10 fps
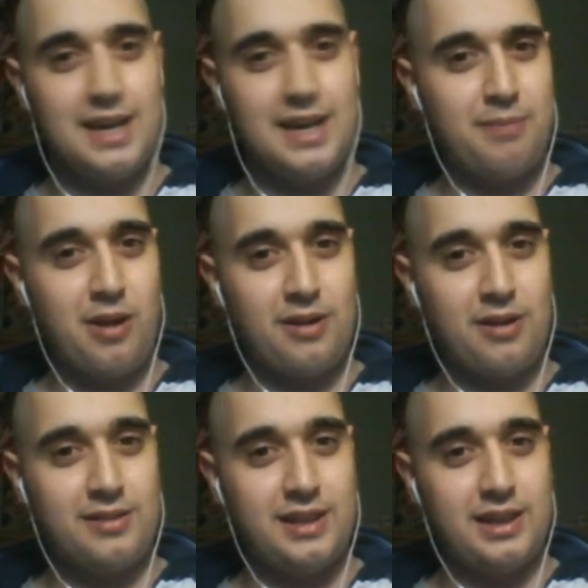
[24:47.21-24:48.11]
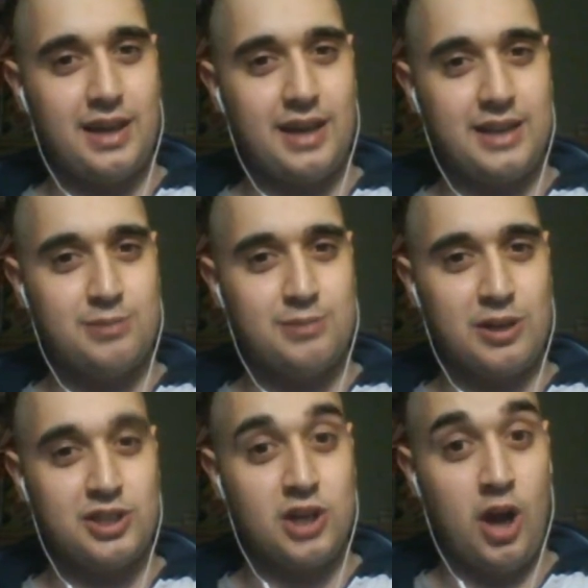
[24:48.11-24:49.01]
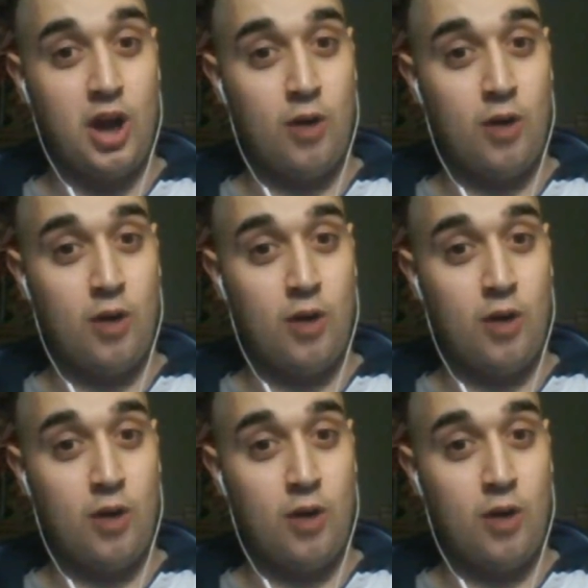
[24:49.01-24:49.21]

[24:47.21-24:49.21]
take apart the expression